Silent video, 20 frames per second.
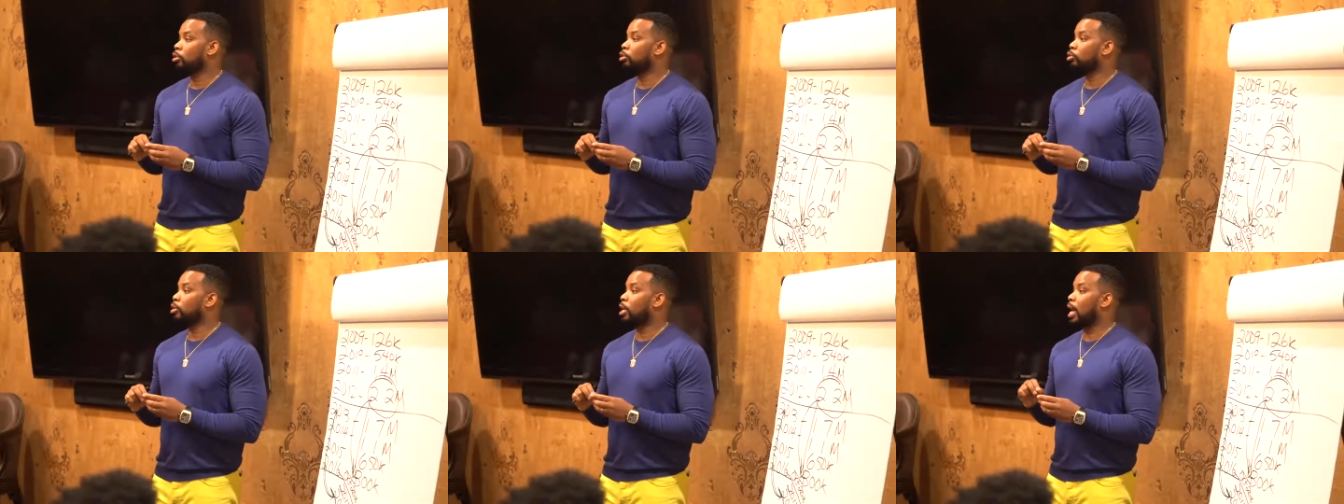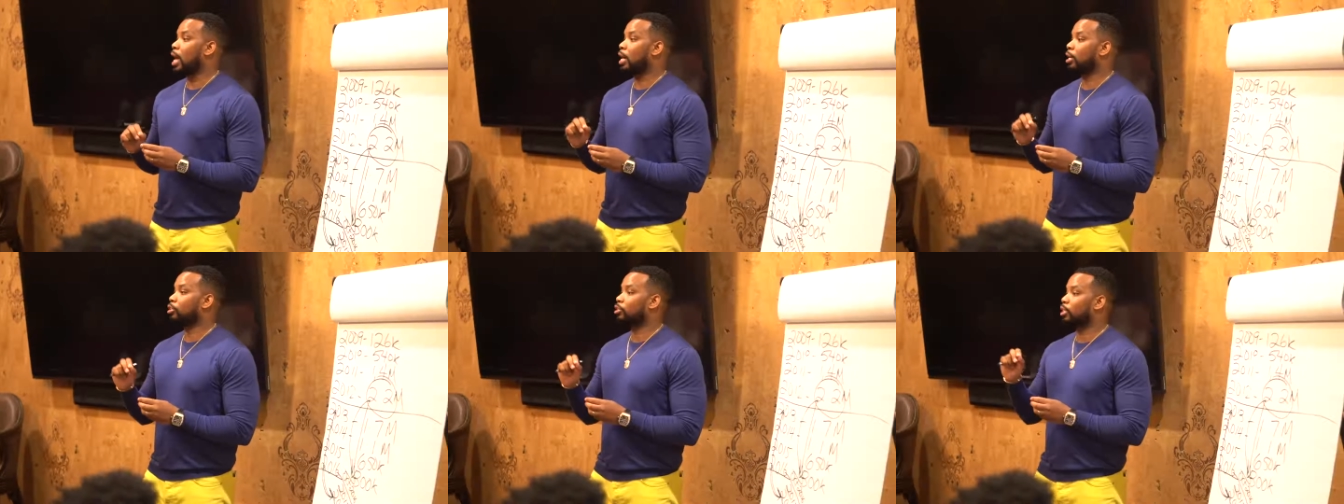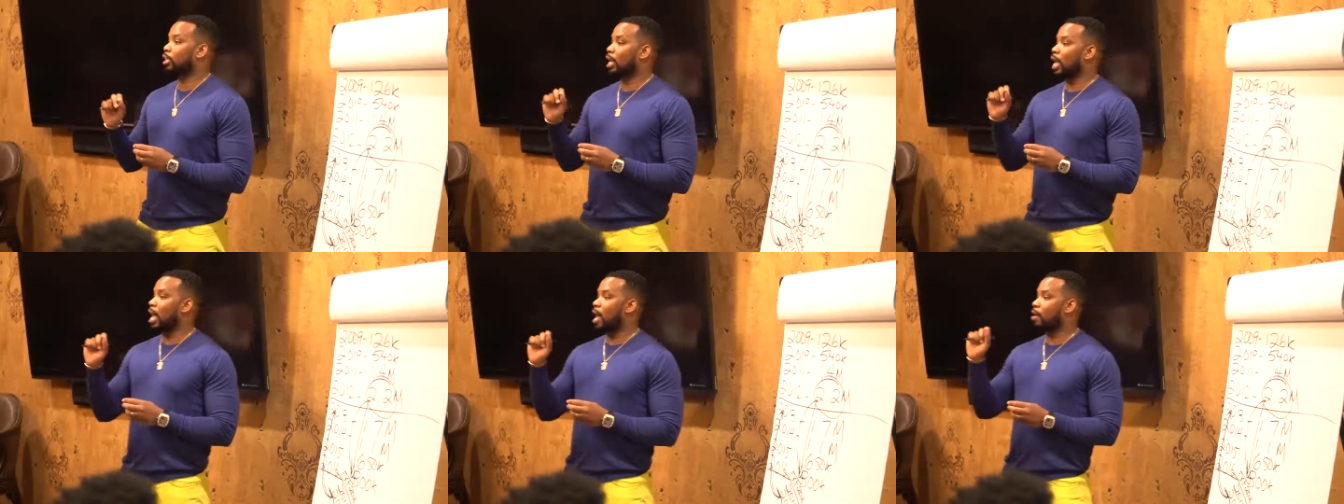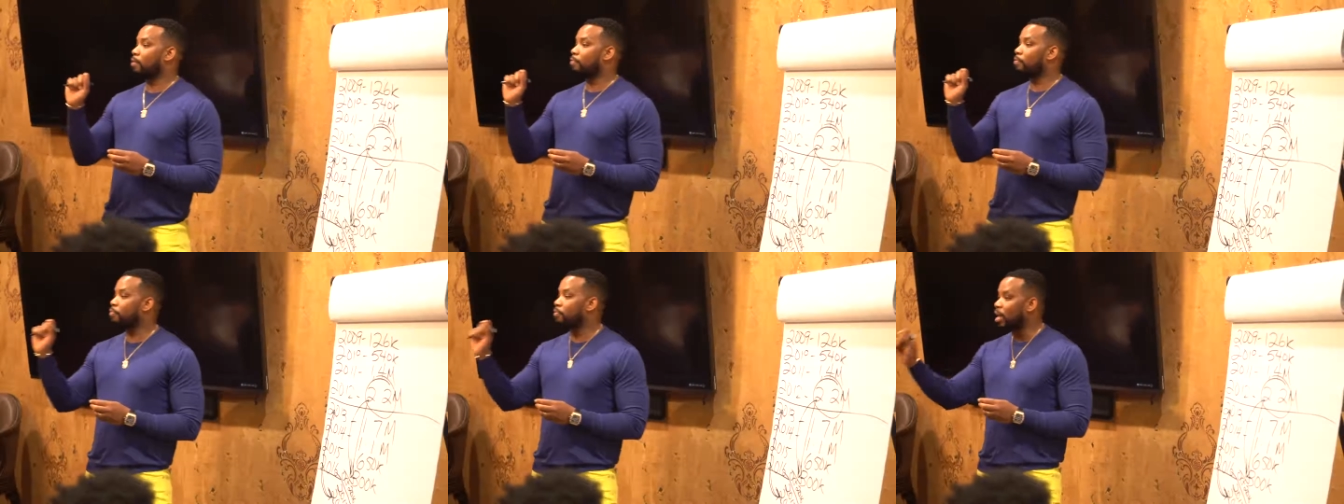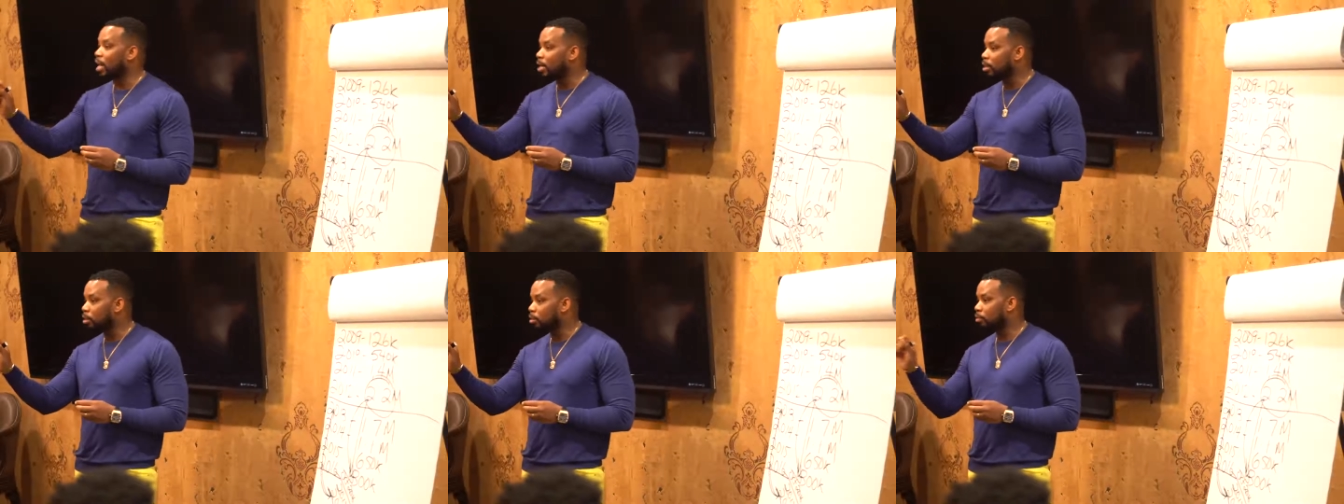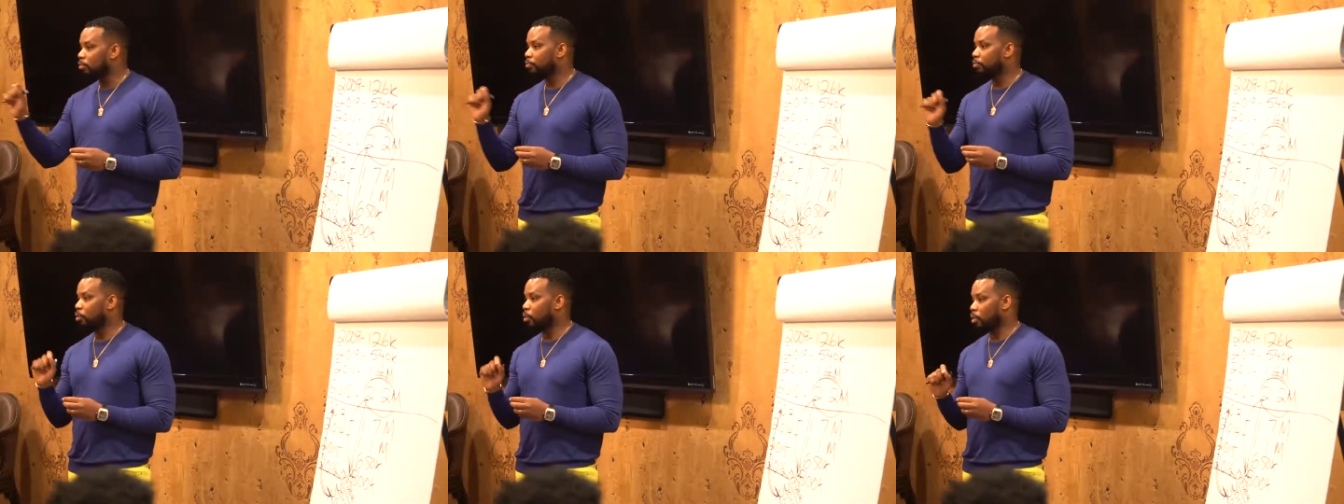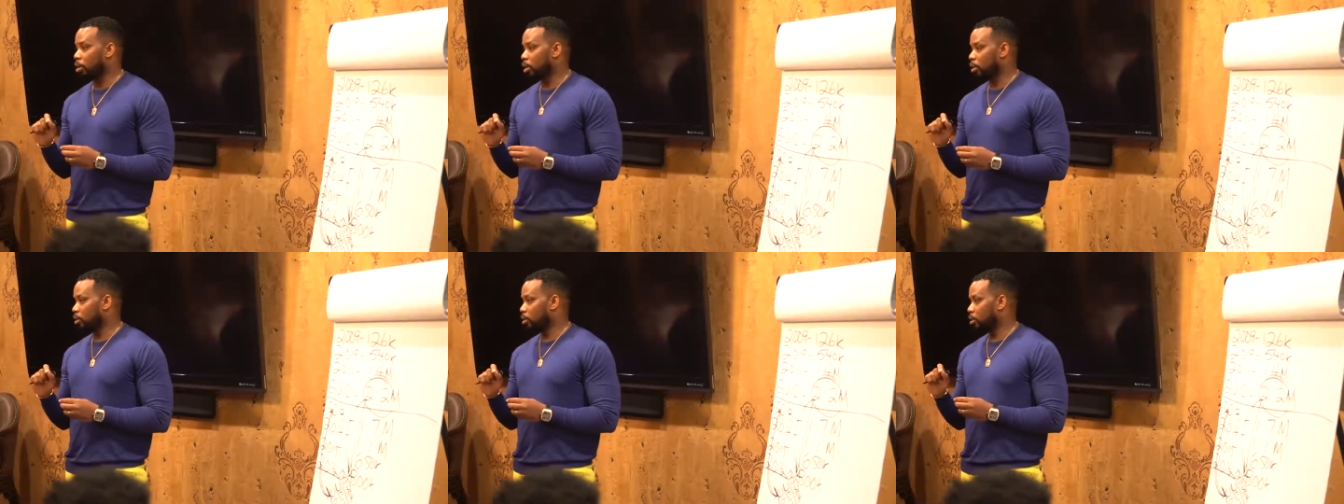to actually have faith
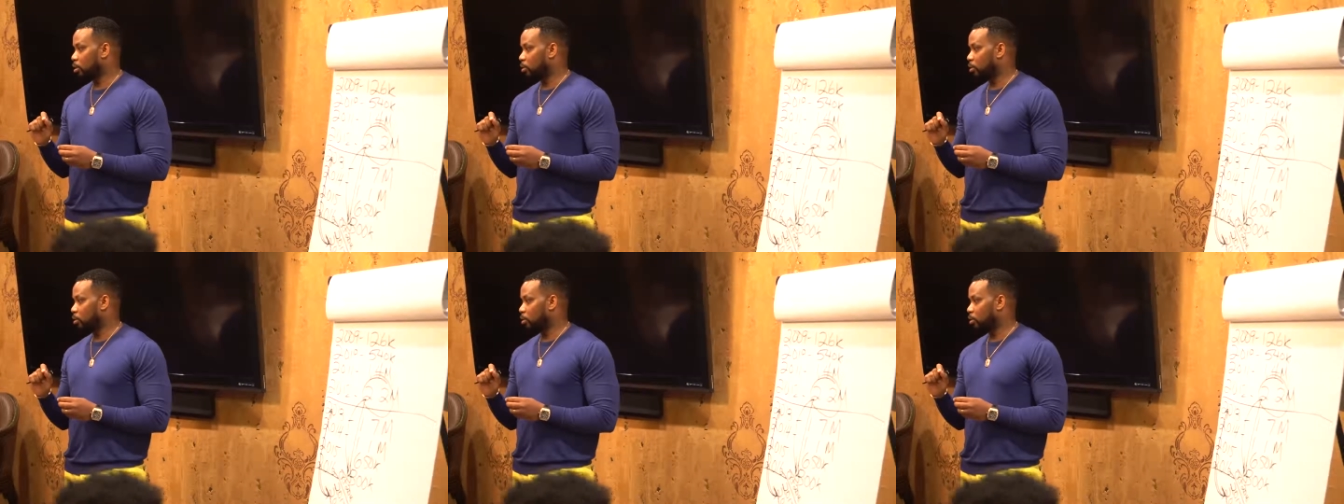for it.